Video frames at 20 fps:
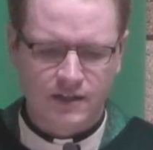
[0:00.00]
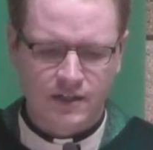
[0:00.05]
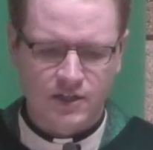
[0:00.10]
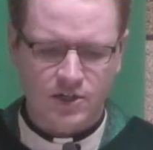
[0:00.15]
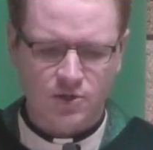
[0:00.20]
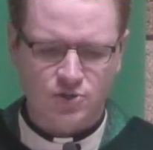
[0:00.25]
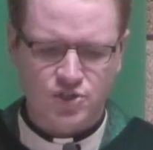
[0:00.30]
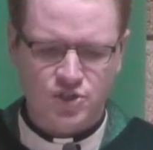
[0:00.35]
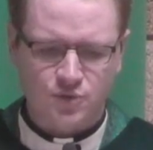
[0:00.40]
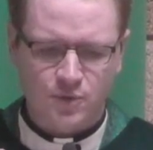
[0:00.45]
you
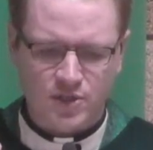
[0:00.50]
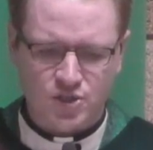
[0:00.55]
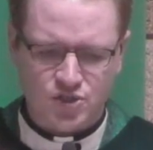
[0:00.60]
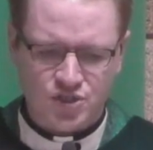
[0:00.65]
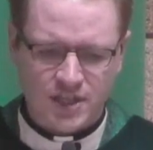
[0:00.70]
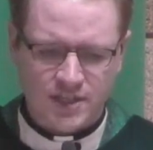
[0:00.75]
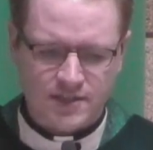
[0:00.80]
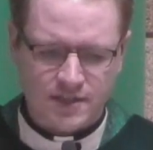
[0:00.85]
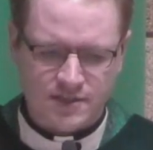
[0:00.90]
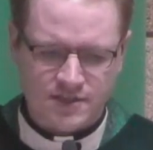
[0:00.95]
know, just what
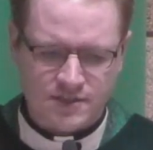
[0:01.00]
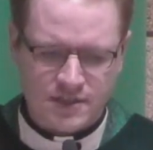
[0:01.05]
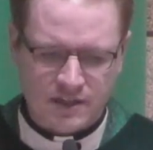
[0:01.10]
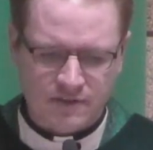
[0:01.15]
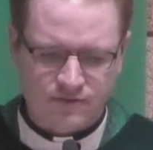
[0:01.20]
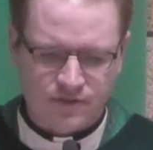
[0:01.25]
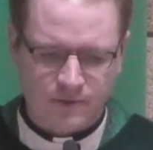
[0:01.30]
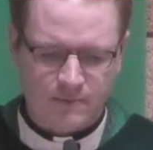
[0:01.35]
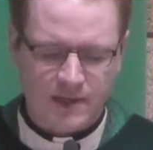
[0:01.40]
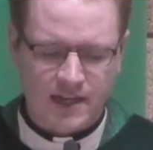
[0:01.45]
Jesus
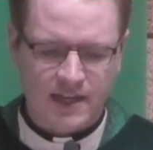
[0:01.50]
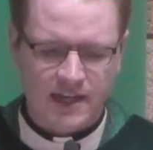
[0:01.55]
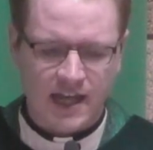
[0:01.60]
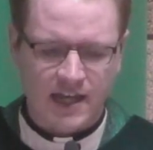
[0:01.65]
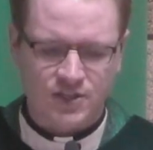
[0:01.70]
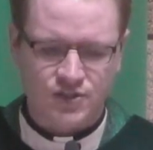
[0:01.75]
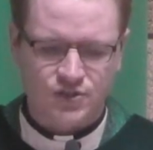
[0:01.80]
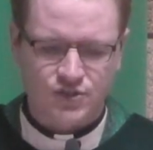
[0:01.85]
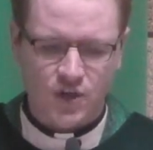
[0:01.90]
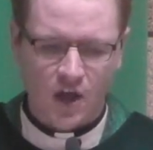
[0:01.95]
did for me, and I
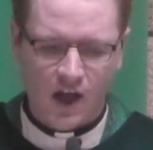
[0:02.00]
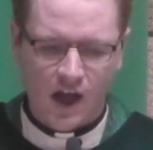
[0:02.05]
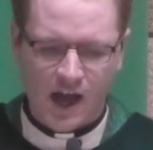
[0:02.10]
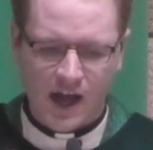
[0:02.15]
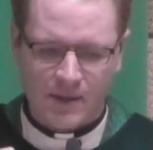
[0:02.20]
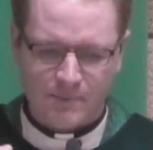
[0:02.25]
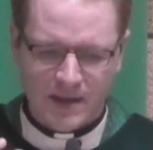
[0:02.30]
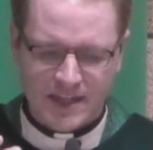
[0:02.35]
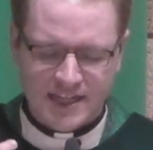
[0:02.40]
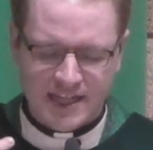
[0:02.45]

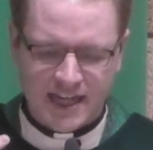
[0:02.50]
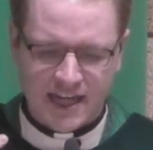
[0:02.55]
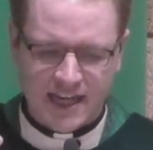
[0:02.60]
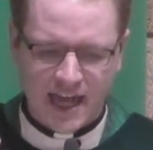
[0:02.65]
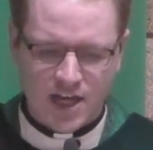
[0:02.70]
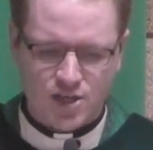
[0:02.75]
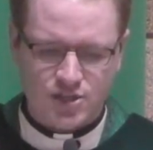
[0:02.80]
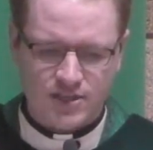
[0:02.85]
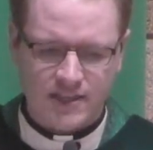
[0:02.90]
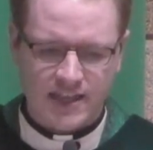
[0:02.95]
saw, made the
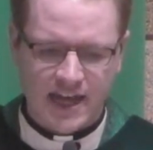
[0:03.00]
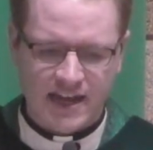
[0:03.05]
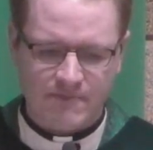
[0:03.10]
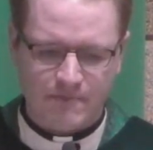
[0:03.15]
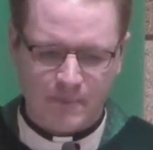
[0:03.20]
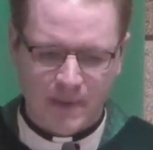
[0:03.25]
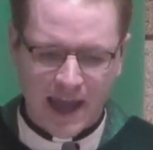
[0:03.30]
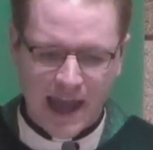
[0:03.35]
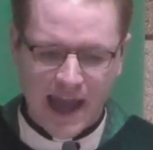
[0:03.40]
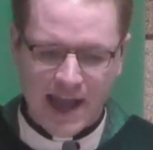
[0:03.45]
connection that at
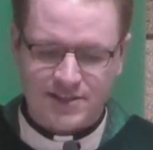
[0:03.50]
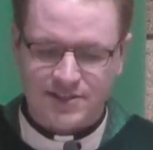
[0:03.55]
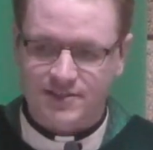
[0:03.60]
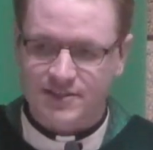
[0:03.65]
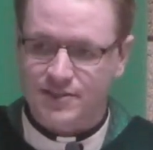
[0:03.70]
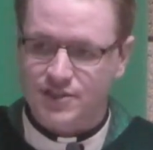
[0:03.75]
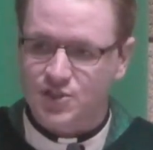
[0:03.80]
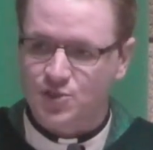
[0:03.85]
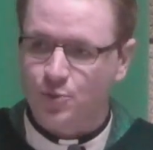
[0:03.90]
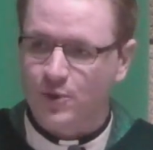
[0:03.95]
Mass,
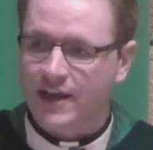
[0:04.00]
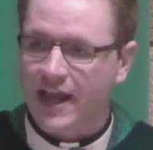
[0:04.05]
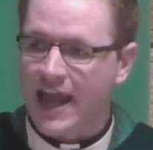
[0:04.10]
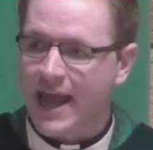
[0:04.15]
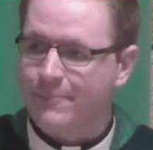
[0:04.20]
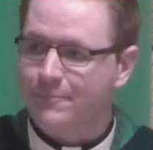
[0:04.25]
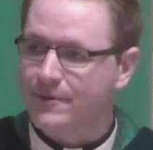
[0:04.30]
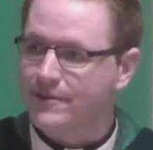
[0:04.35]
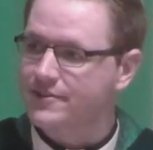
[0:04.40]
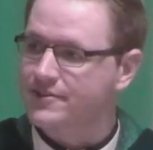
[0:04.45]
this is what
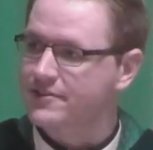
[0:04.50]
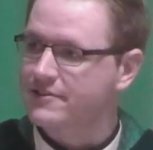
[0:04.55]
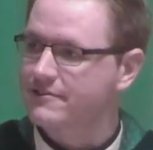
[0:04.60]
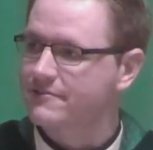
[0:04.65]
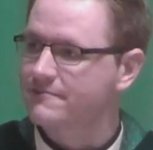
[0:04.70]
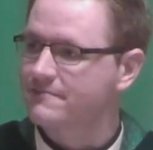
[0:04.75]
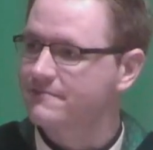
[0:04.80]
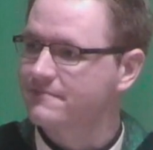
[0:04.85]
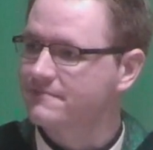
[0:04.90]
happens.